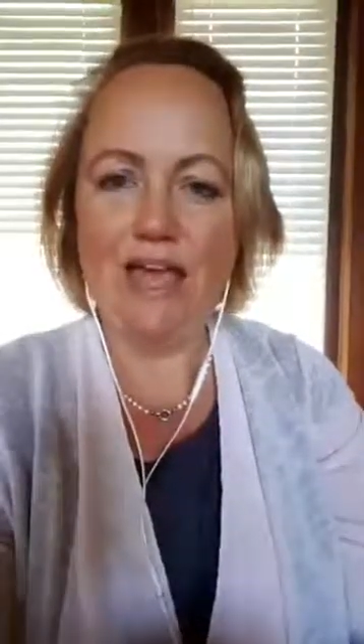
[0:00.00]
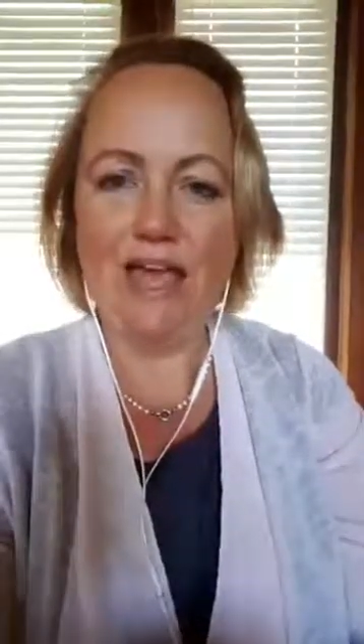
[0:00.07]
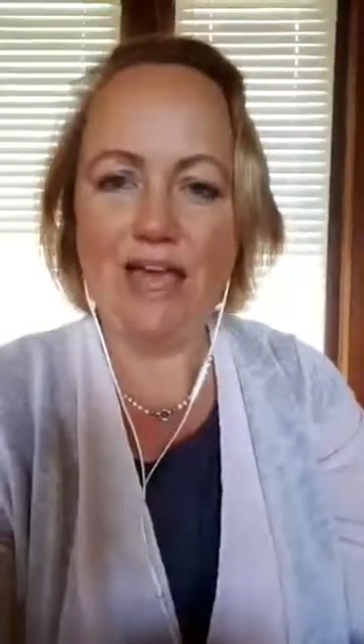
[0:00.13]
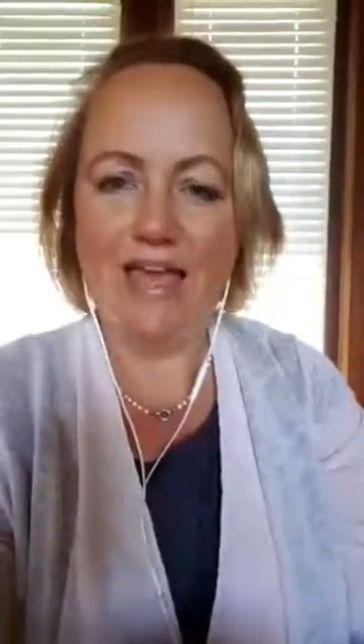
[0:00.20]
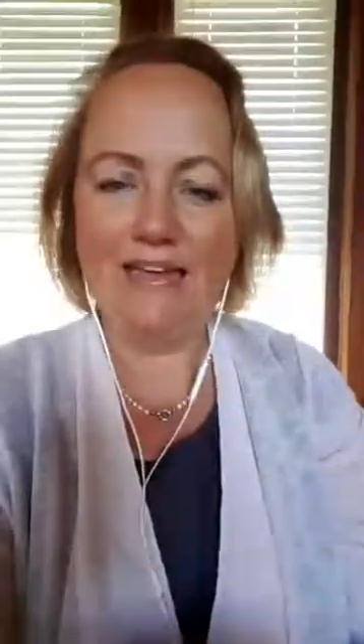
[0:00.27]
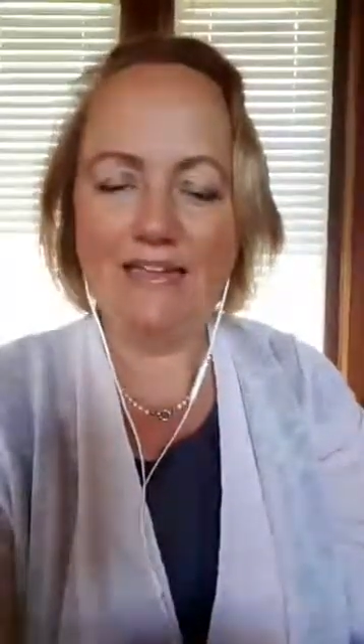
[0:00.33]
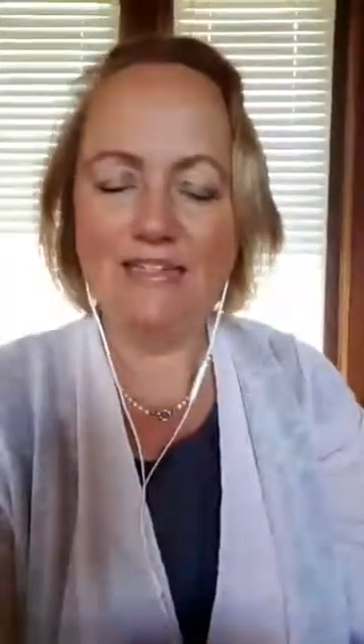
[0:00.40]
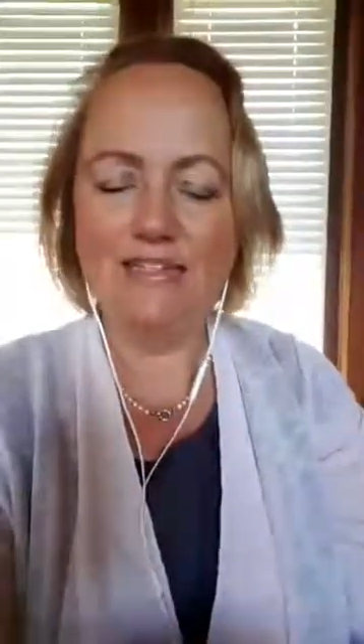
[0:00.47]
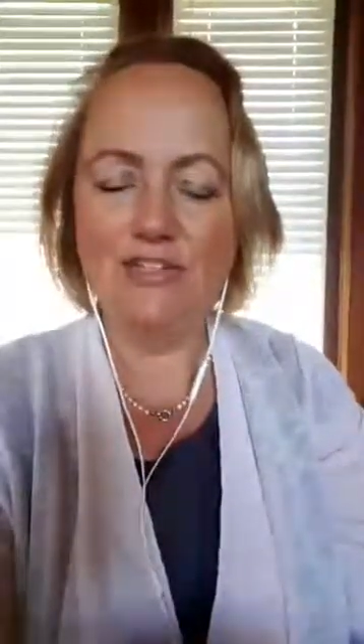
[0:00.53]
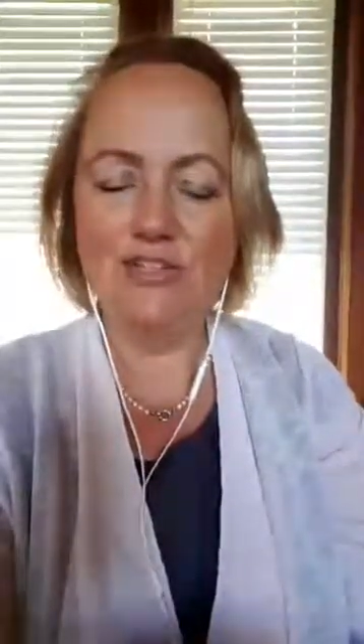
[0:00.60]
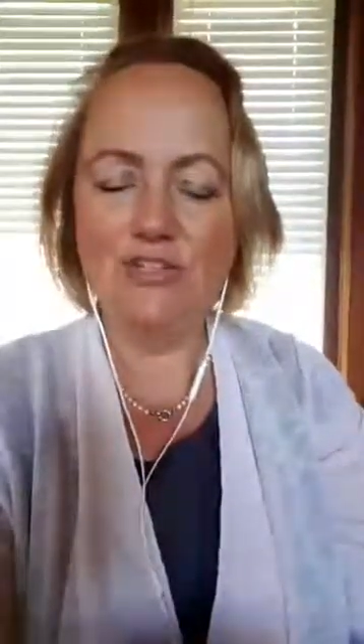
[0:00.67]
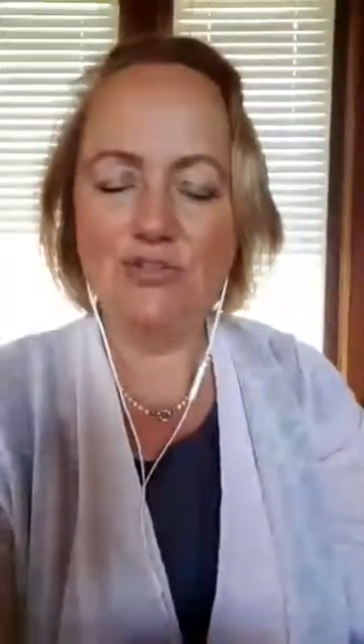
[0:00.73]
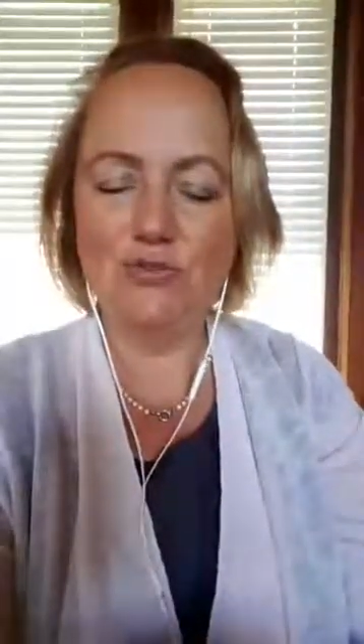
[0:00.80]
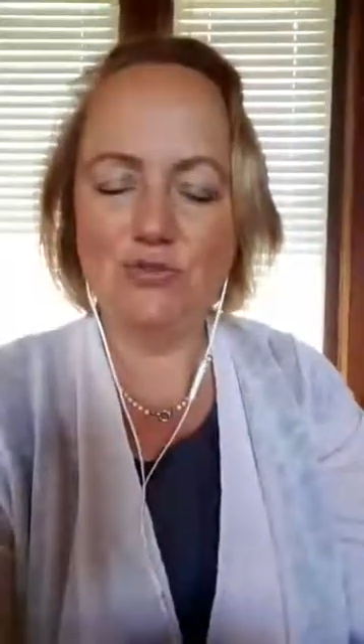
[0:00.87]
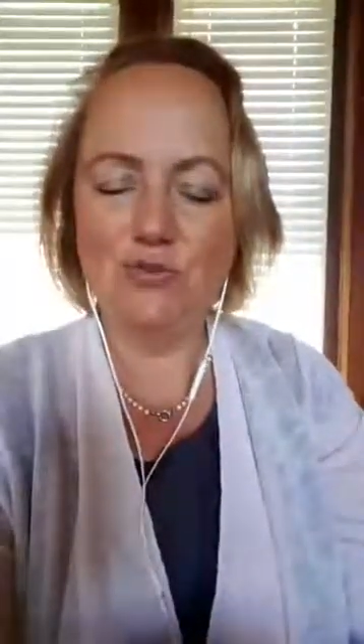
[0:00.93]
and
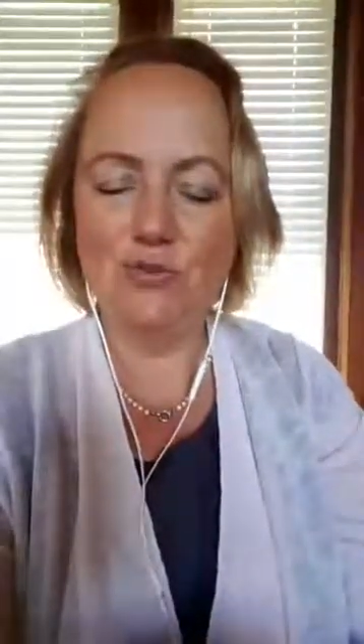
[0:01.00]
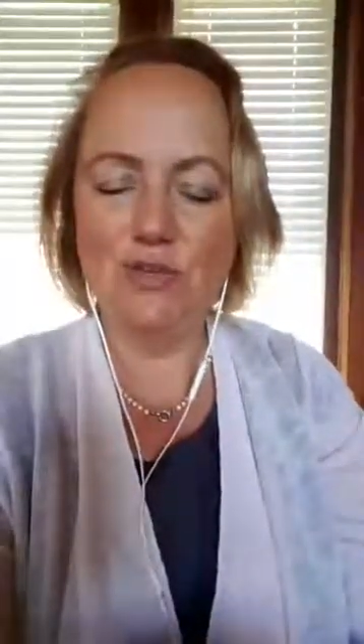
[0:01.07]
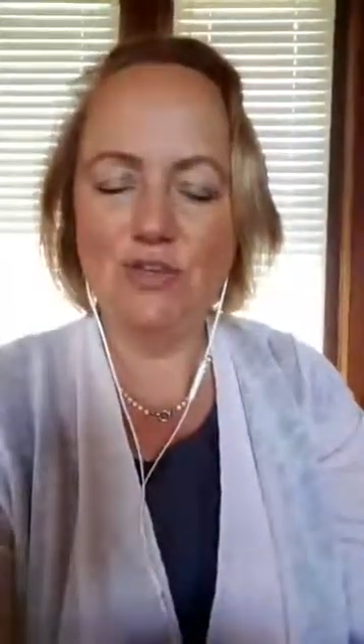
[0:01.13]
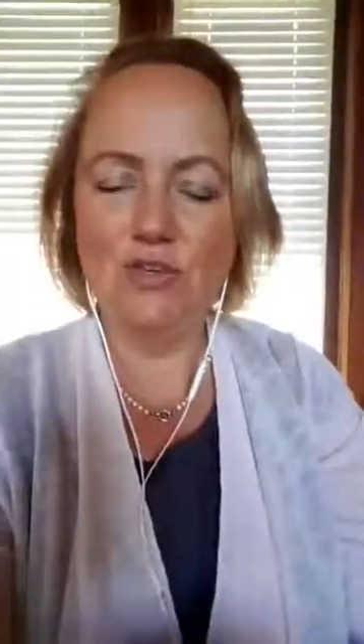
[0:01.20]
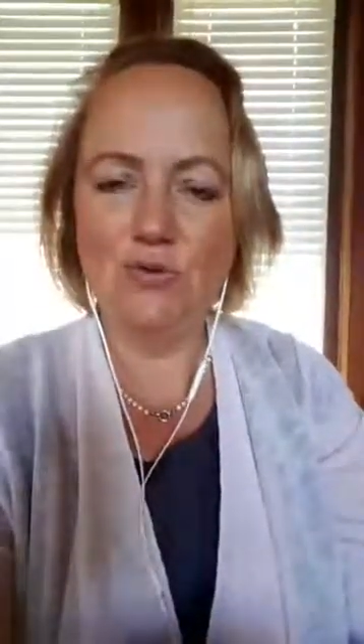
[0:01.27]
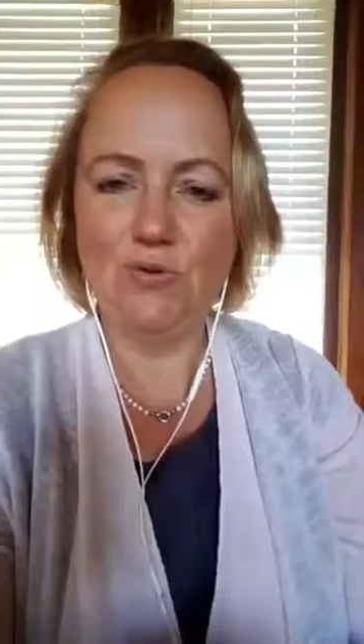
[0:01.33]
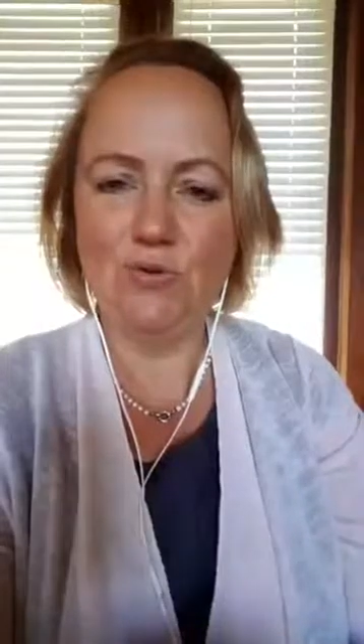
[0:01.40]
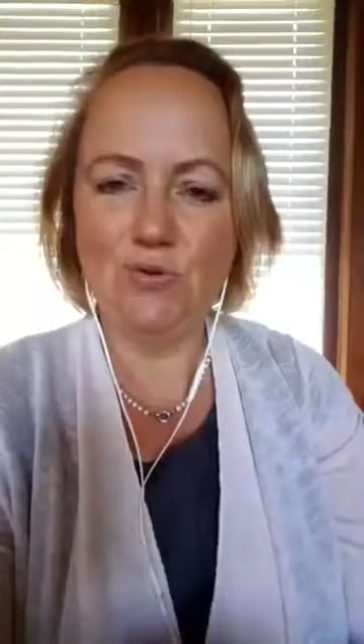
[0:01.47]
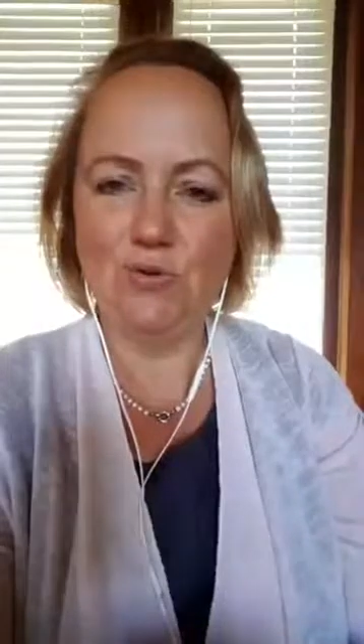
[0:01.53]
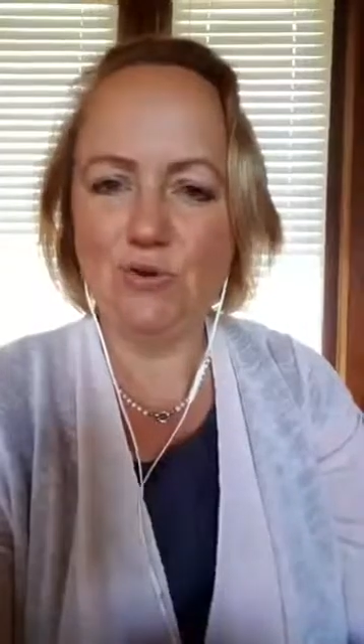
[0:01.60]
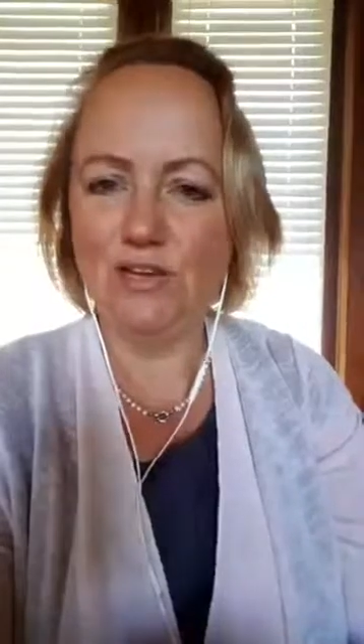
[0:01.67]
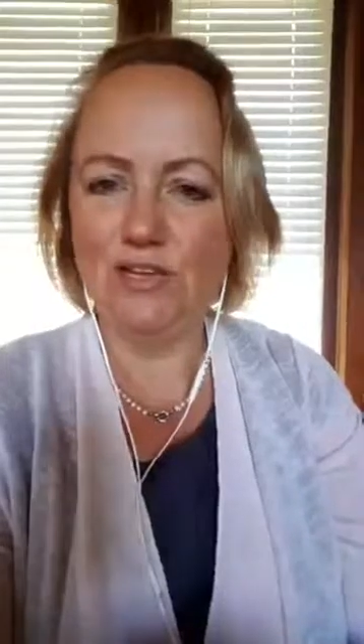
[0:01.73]
do your,